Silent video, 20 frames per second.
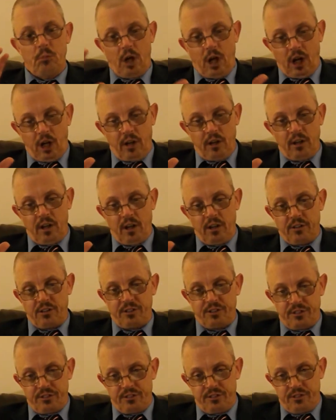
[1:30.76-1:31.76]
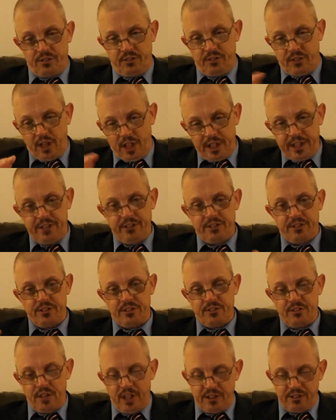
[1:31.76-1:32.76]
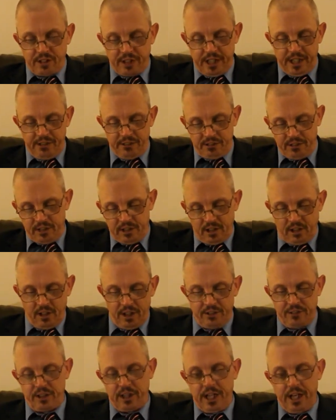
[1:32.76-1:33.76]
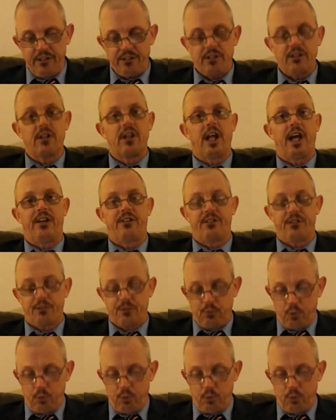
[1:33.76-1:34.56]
our studies in education and our education classes,